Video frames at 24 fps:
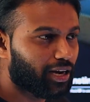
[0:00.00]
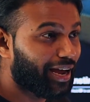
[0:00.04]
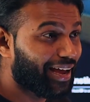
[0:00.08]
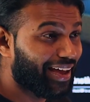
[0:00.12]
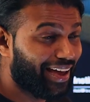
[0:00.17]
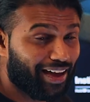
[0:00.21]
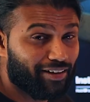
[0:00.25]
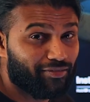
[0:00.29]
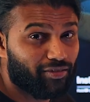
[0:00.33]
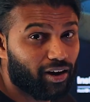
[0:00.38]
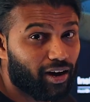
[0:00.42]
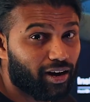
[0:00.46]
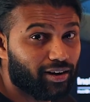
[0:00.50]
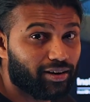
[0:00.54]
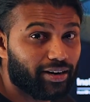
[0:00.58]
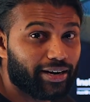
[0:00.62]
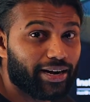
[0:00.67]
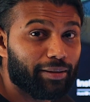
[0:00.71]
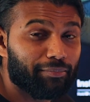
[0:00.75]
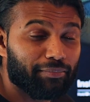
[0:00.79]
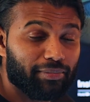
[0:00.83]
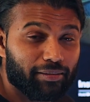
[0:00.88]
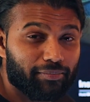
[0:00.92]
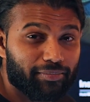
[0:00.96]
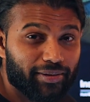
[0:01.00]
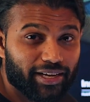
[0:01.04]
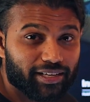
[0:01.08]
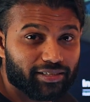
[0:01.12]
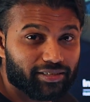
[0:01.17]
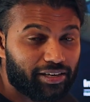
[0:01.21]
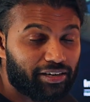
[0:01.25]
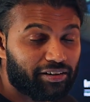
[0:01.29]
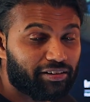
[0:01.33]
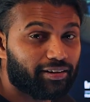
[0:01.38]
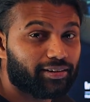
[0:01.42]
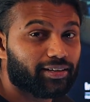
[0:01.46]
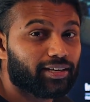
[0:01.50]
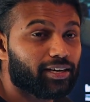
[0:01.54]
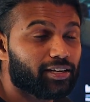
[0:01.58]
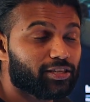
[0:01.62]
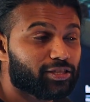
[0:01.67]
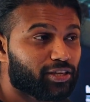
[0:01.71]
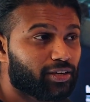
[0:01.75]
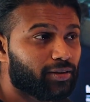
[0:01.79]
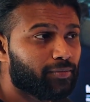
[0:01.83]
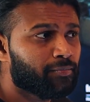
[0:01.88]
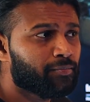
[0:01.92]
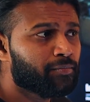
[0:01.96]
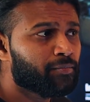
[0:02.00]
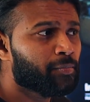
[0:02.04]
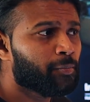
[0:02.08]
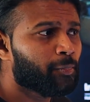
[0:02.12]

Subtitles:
I have a 100 Mbps internet connection,